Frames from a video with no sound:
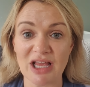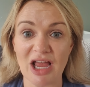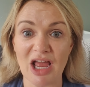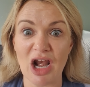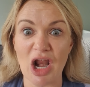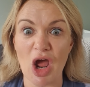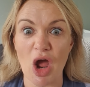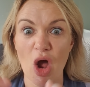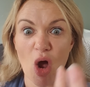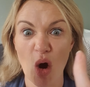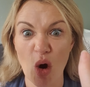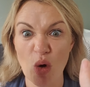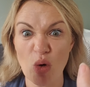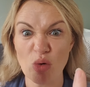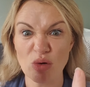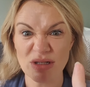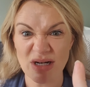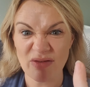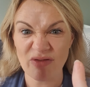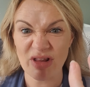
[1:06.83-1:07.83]
kind of
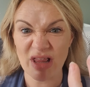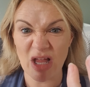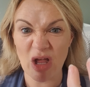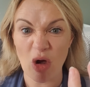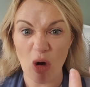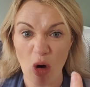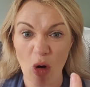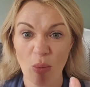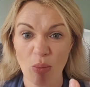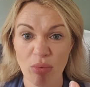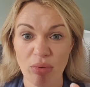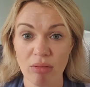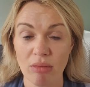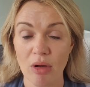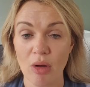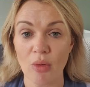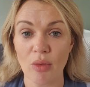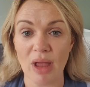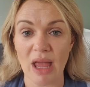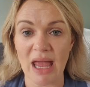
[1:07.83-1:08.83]
hold everything up,
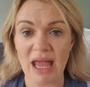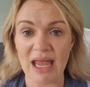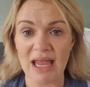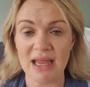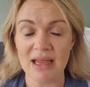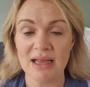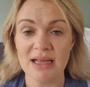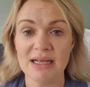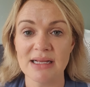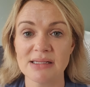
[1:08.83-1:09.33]
okay?